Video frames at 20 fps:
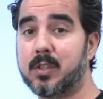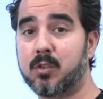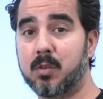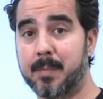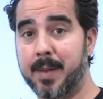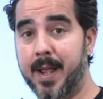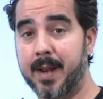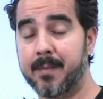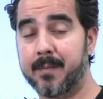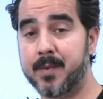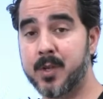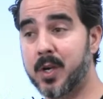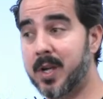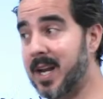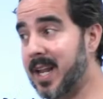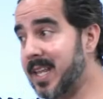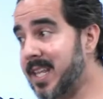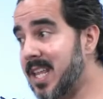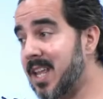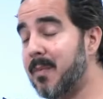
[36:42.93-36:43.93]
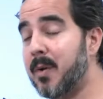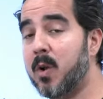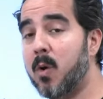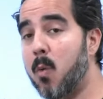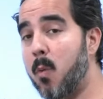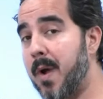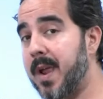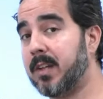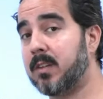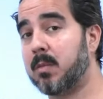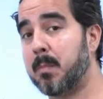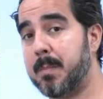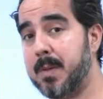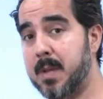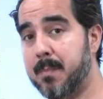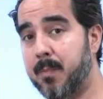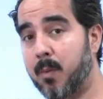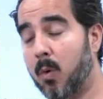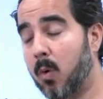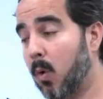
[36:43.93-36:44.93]
gonna do, man. You're gonna give it away to
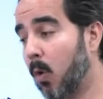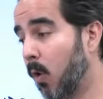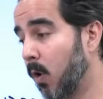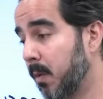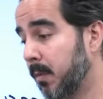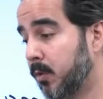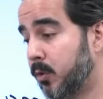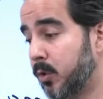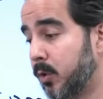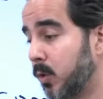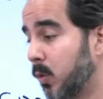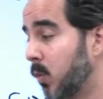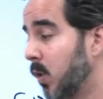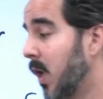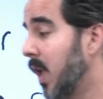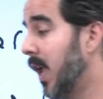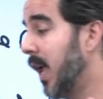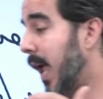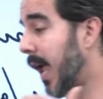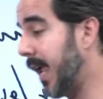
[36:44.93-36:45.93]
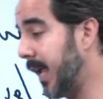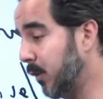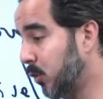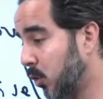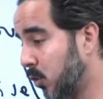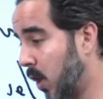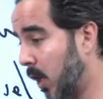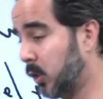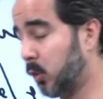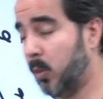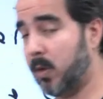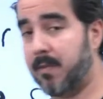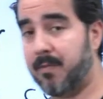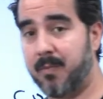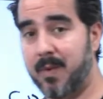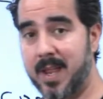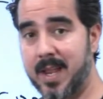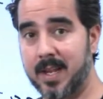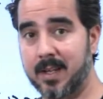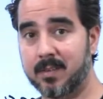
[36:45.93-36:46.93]
people or do introductory
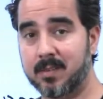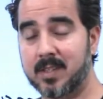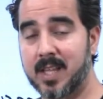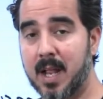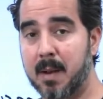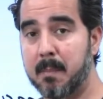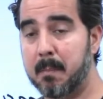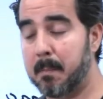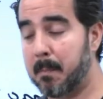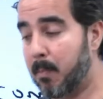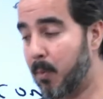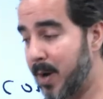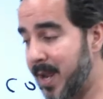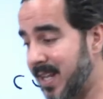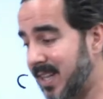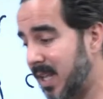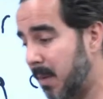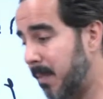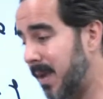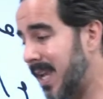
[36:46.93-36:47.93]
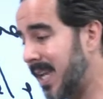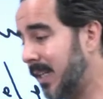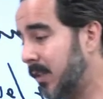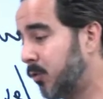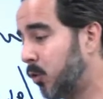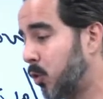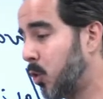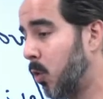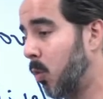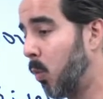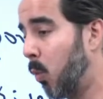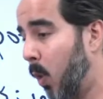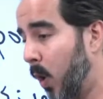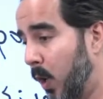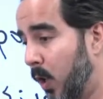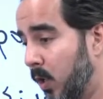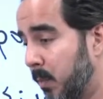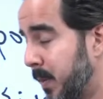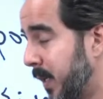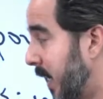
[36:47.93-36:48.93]
things that bring them into your
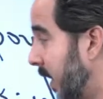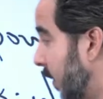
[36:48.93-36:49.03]
world,